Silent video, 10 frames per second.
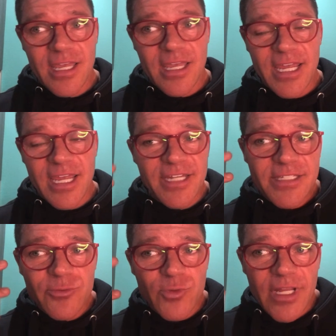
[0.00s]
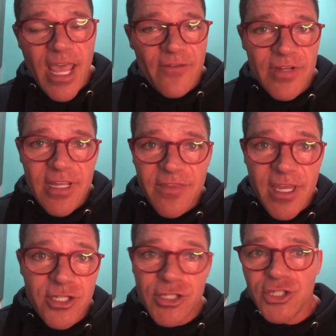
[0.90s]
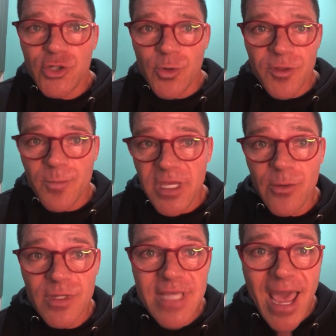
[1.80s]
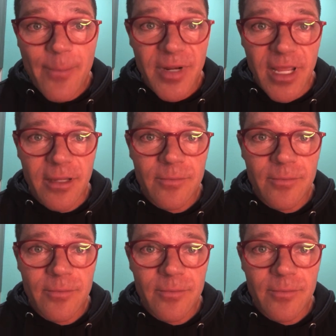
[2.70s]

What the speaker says: it doesn't really have anything to do with me, what's happening.